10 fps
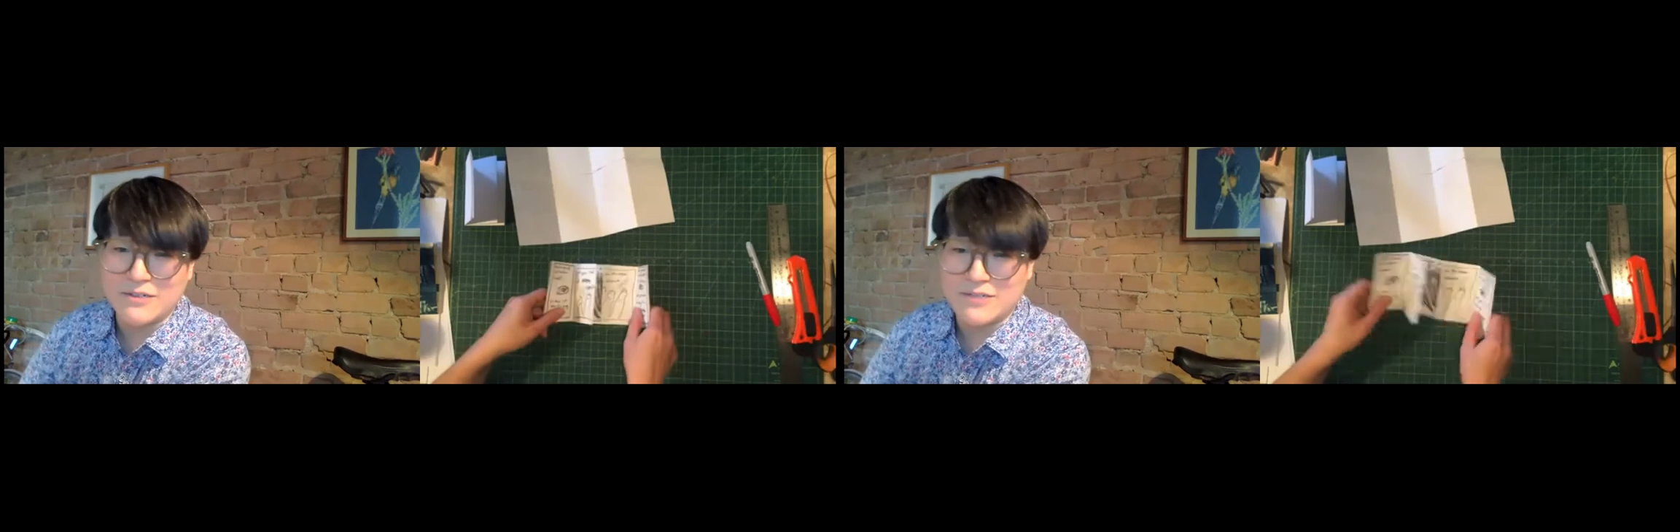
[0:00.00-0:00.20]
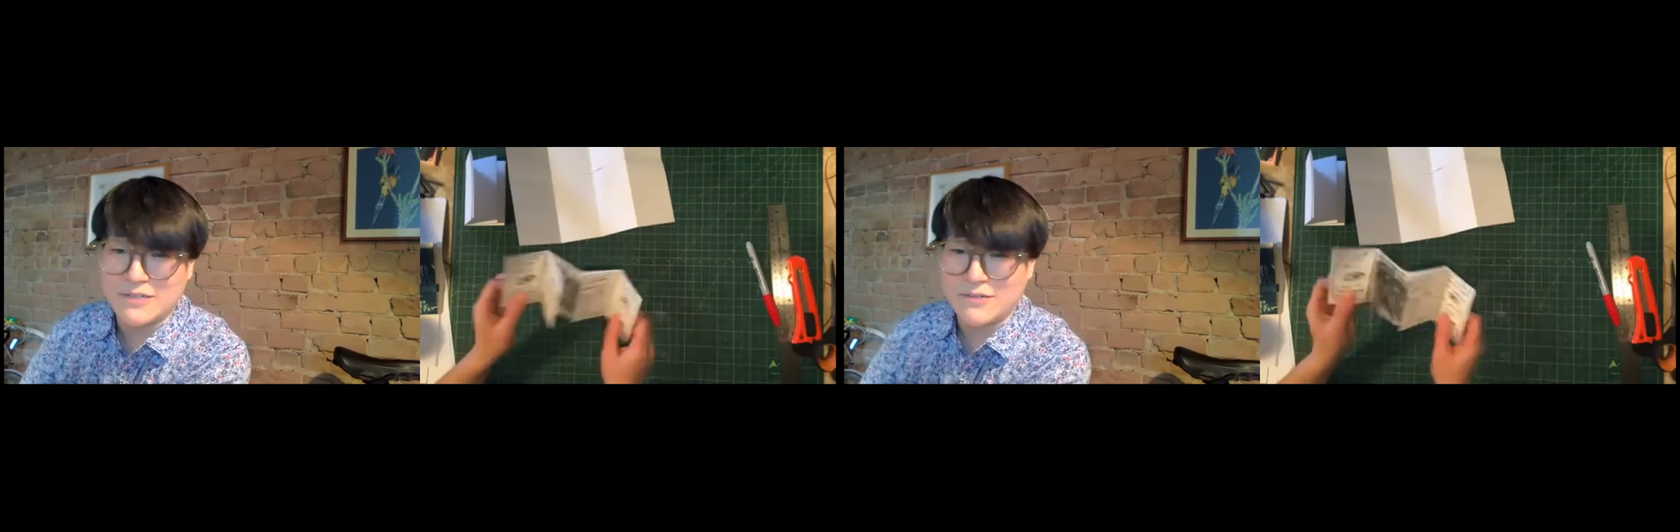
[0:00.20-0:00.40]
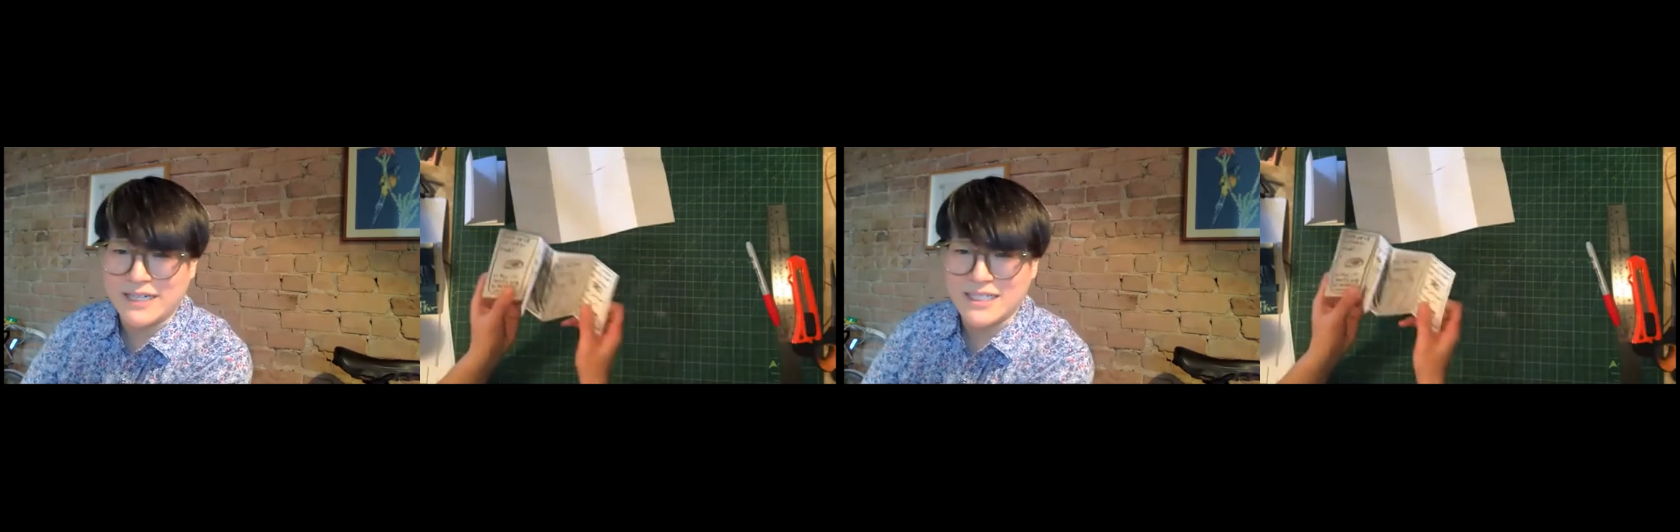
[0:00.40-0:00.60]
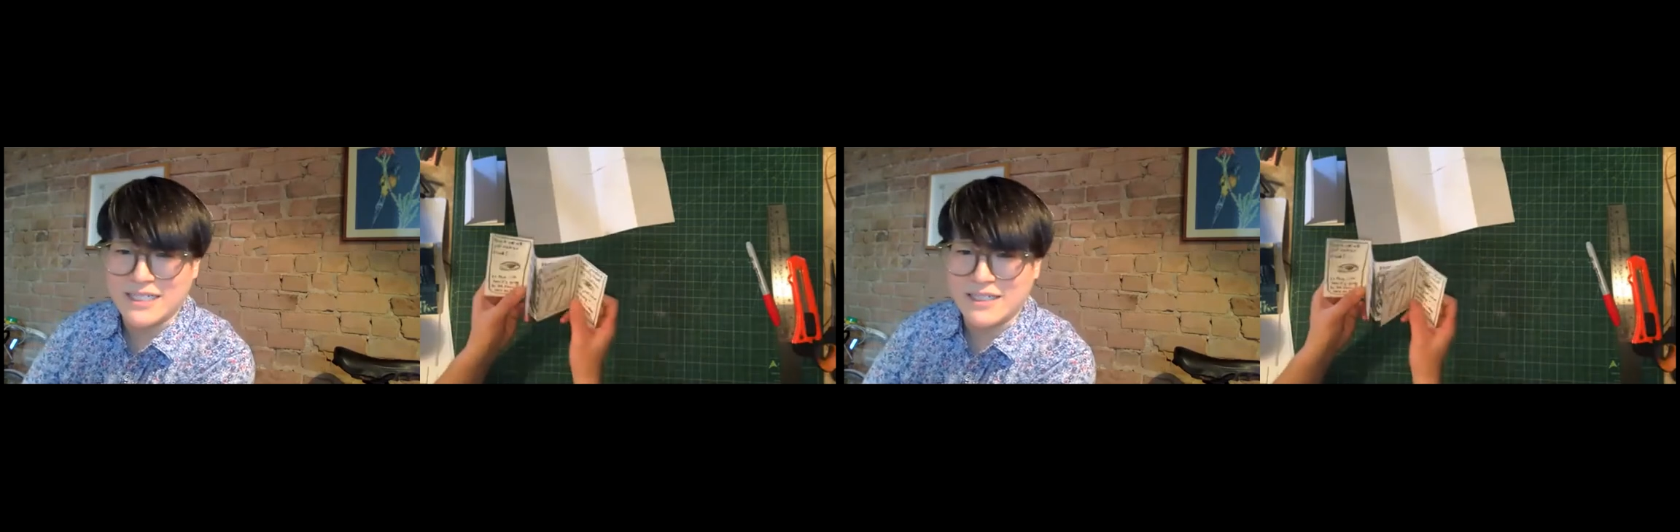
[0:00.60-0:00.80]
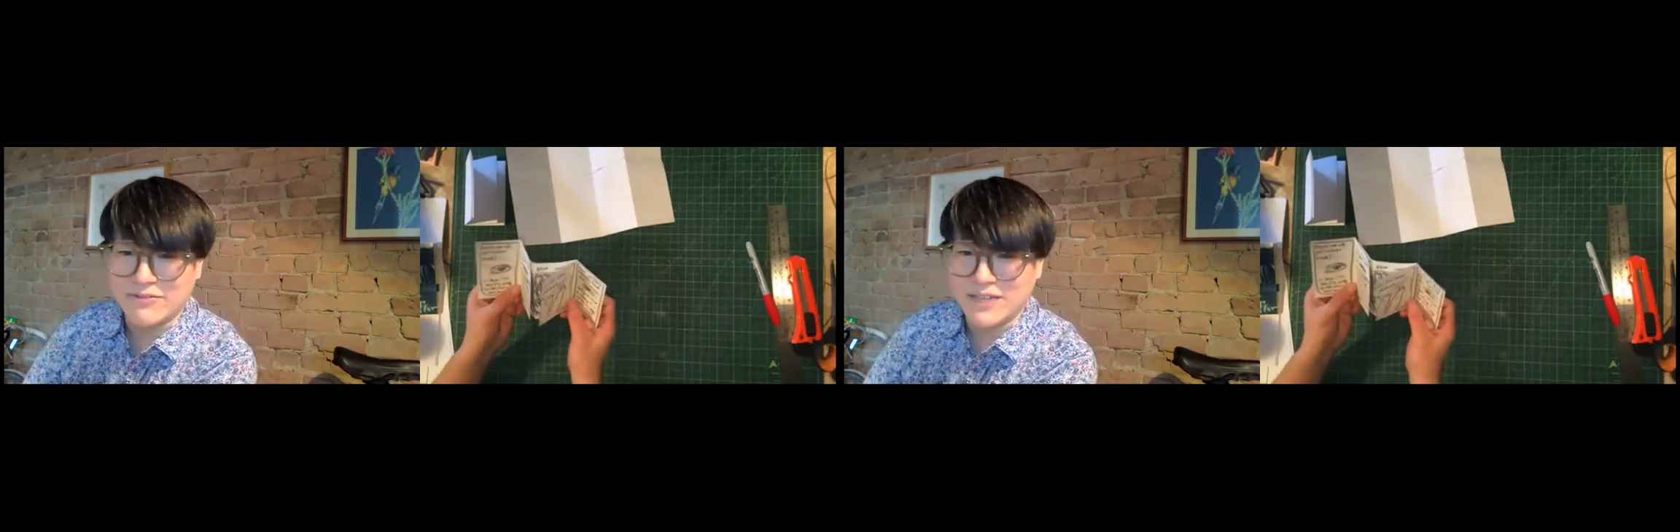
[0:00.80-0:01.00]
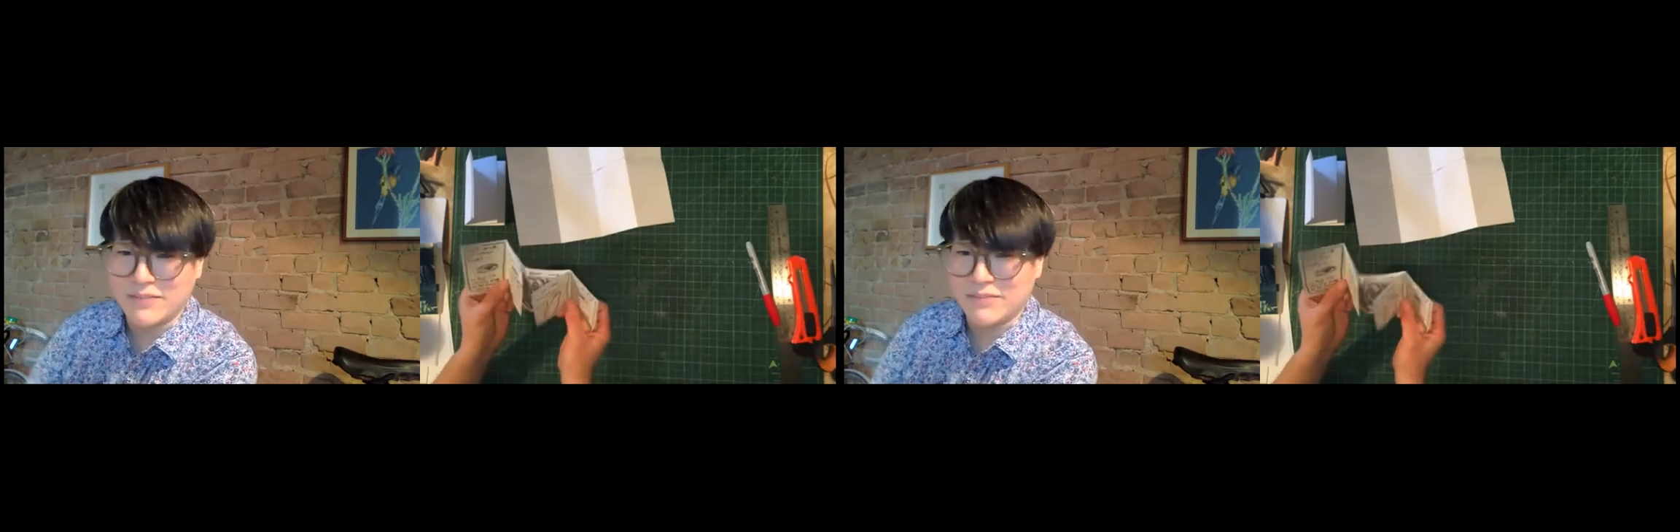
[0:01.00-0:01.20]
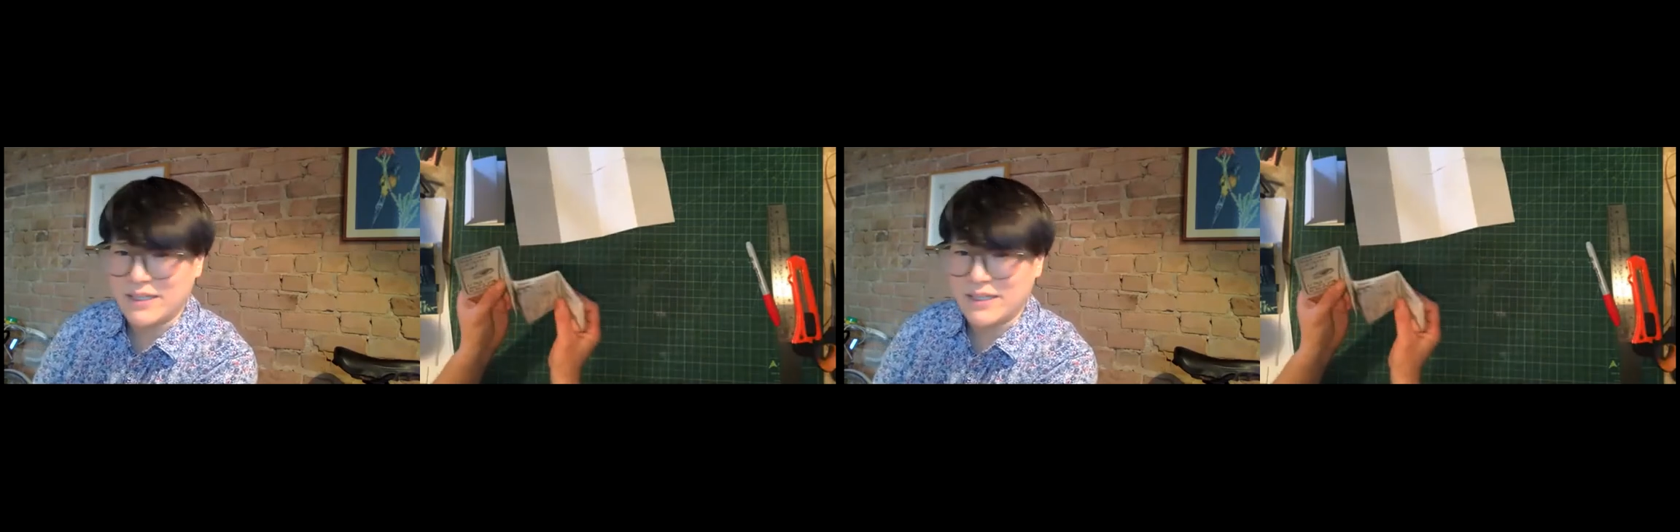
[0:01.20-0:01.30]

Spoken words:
of direction, if that makes